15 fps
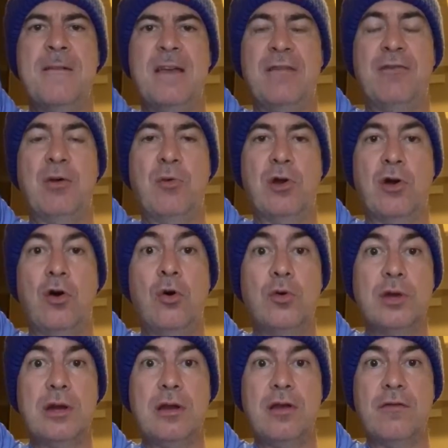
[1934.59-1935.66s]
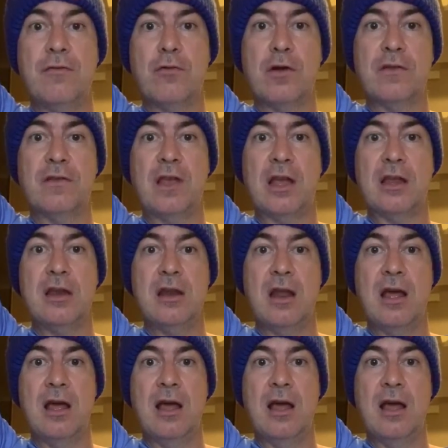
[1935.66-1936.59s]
If I want to hold it here for a second,